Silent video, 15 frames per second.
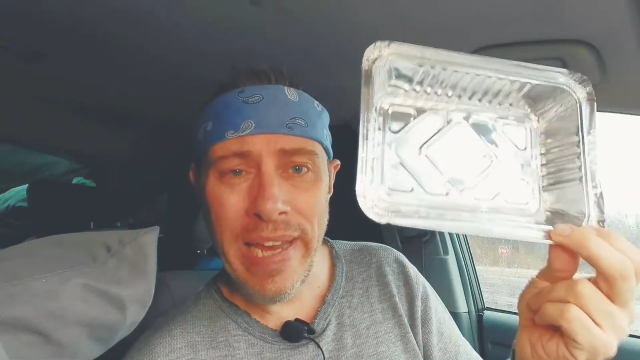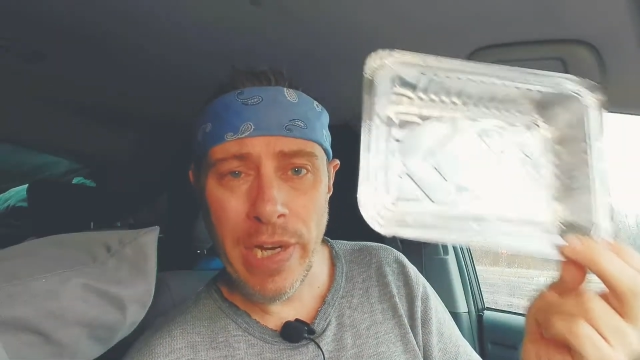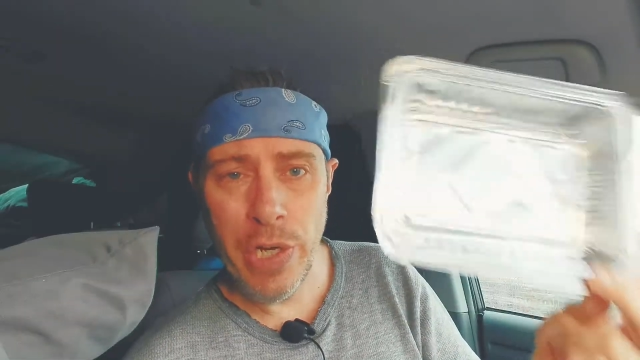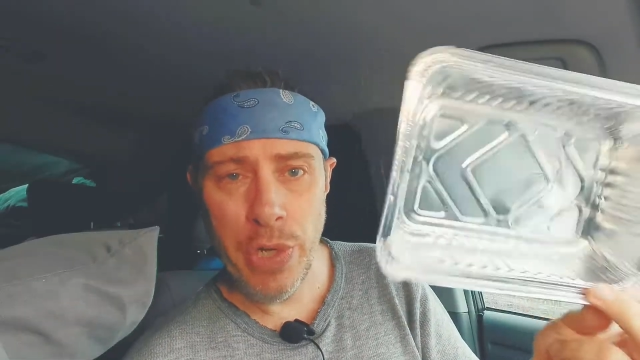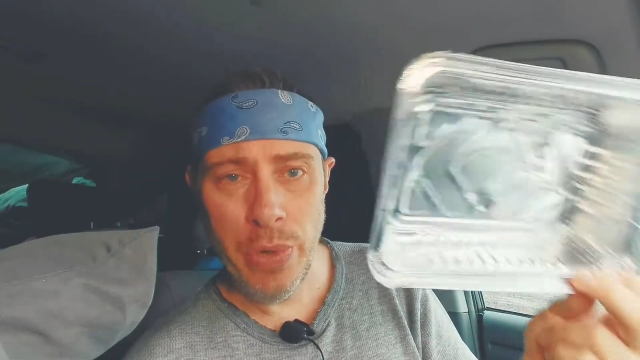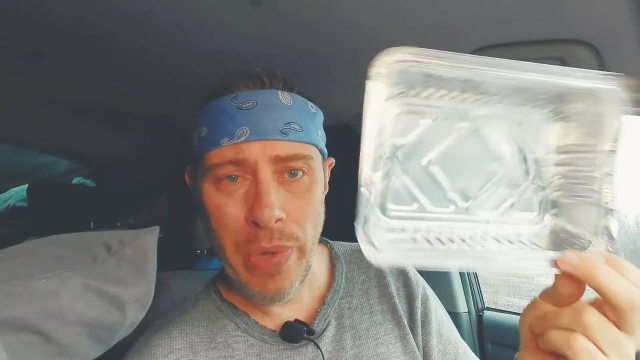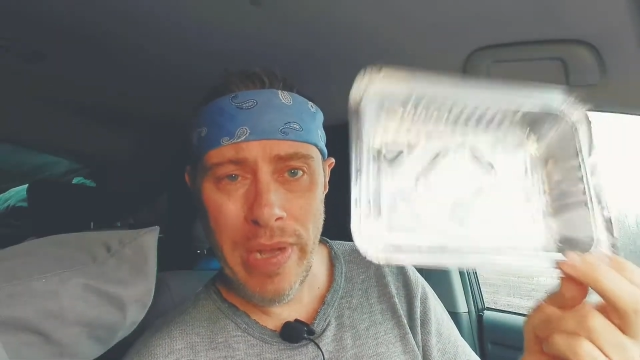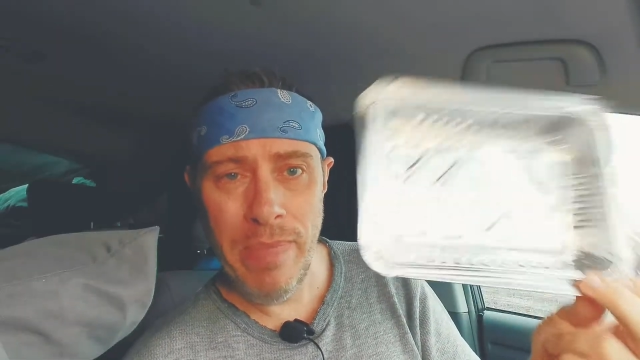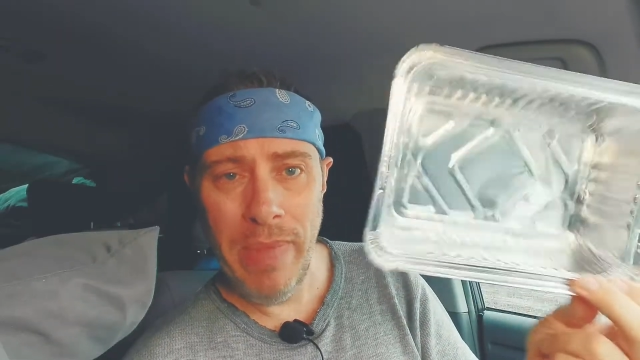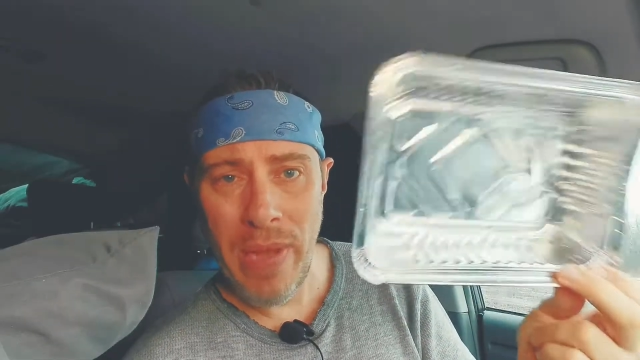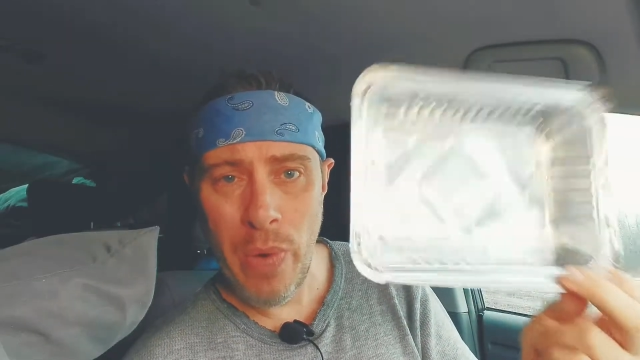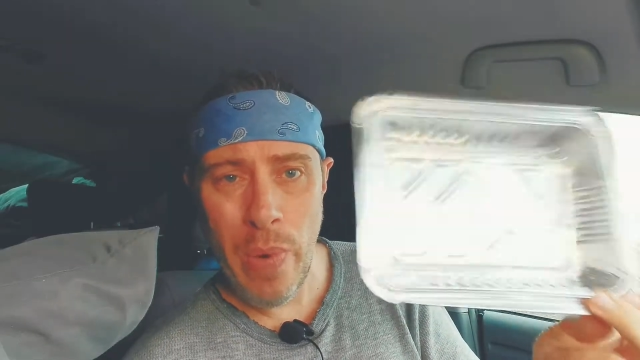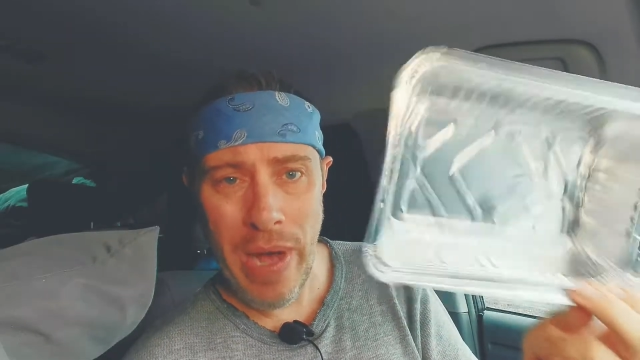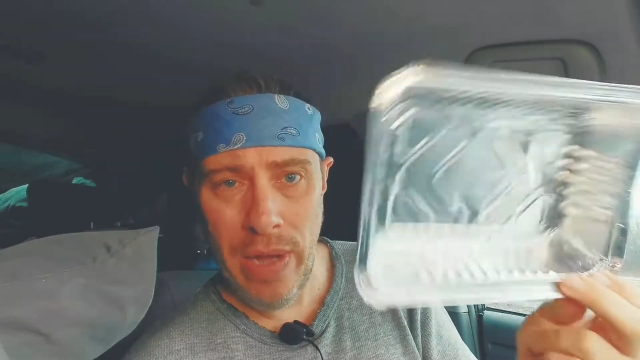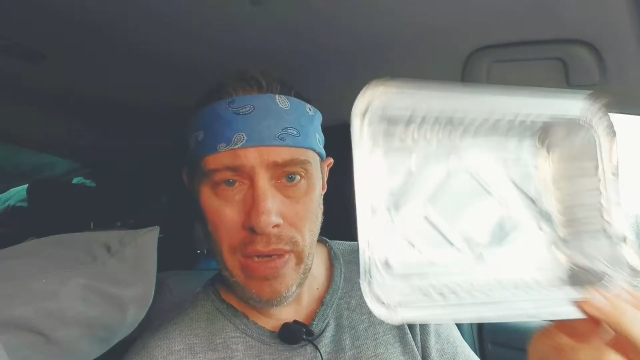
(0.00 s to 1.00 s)
extremely
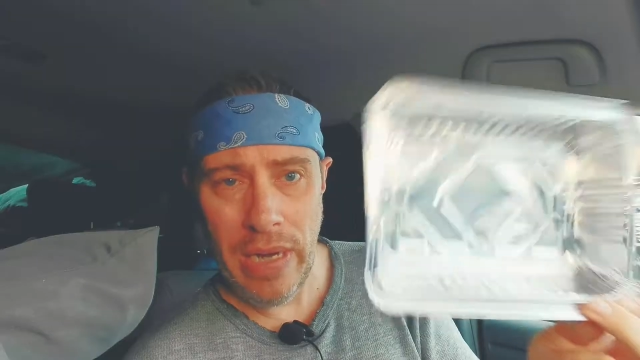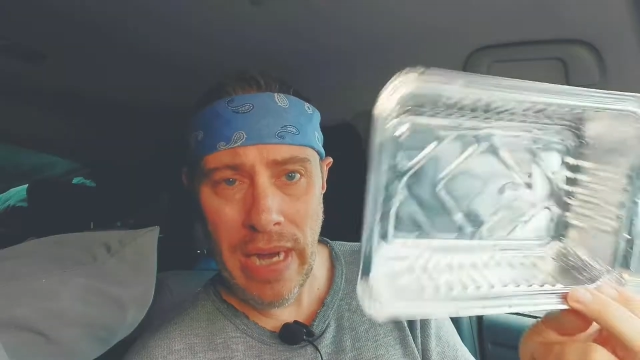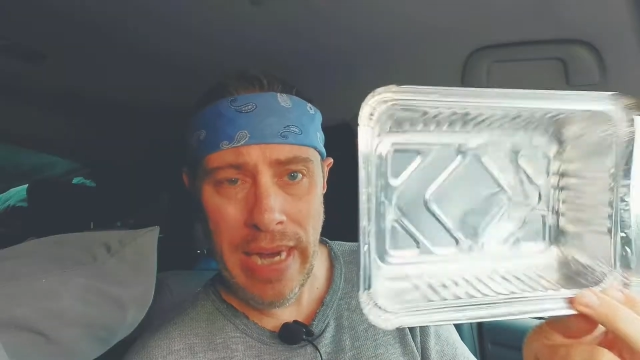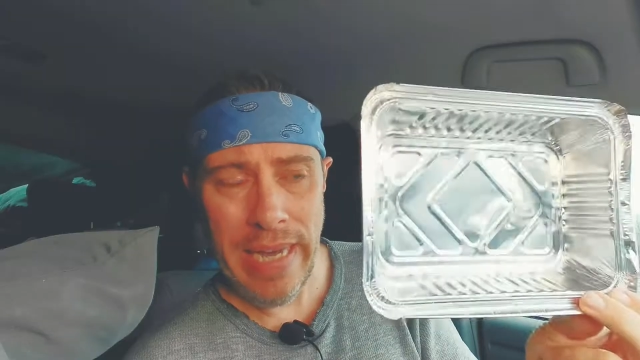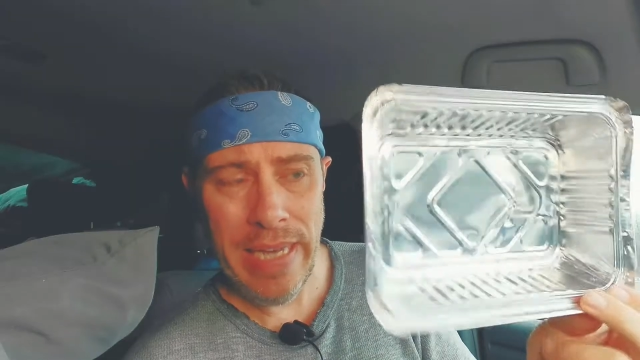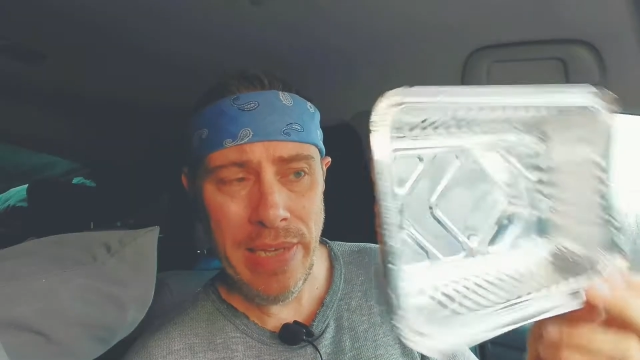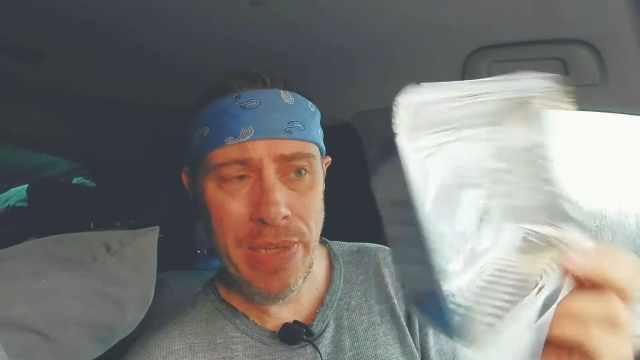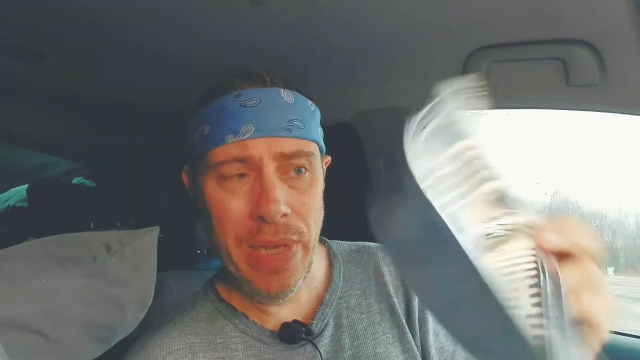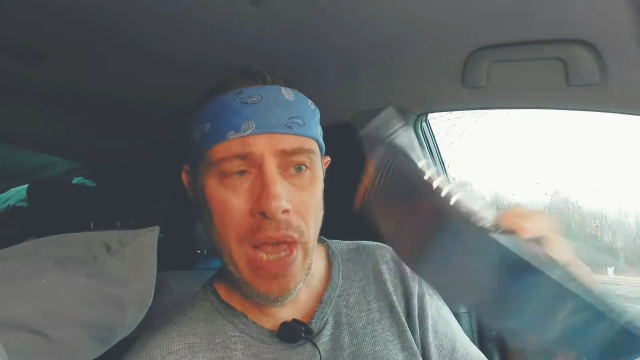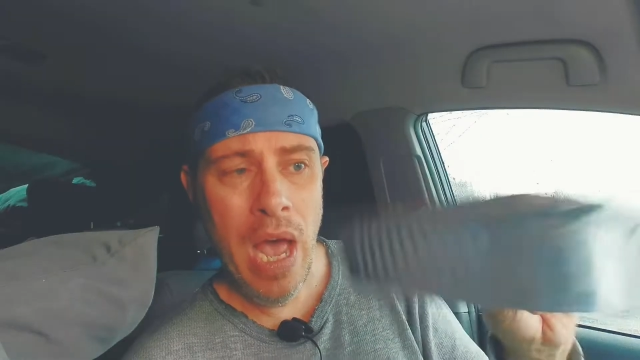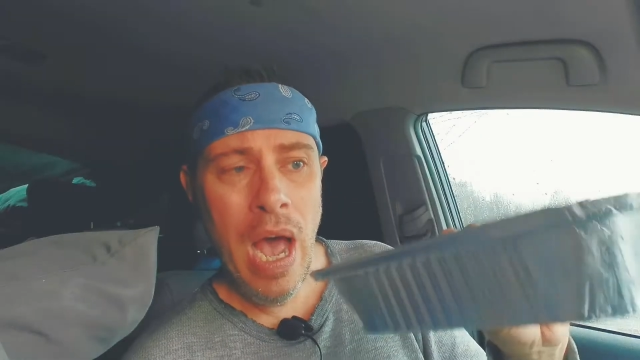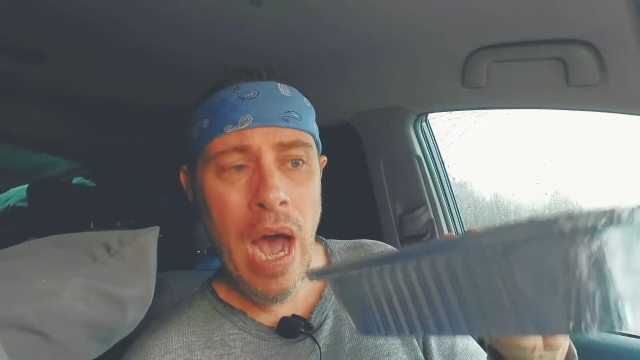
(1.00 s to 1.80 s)
well, guys.